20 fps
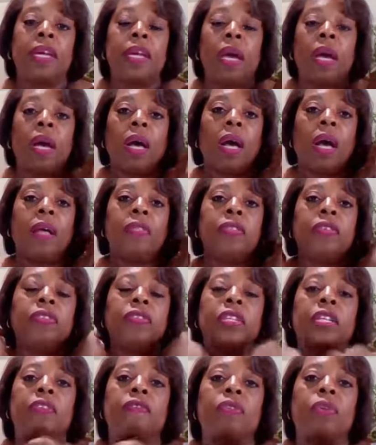on the
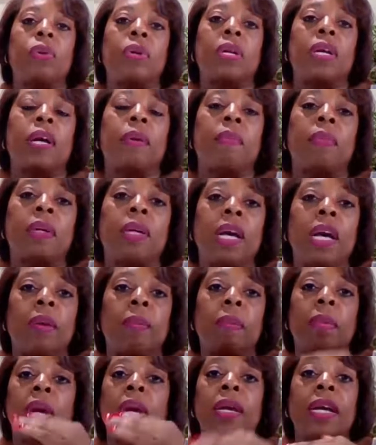Senate floor
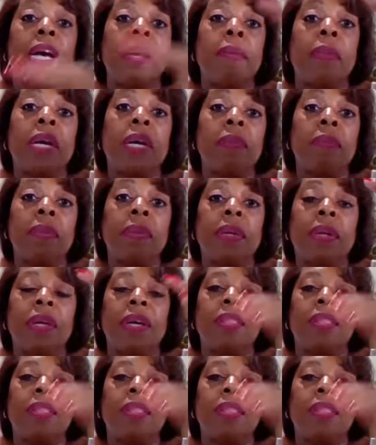come up,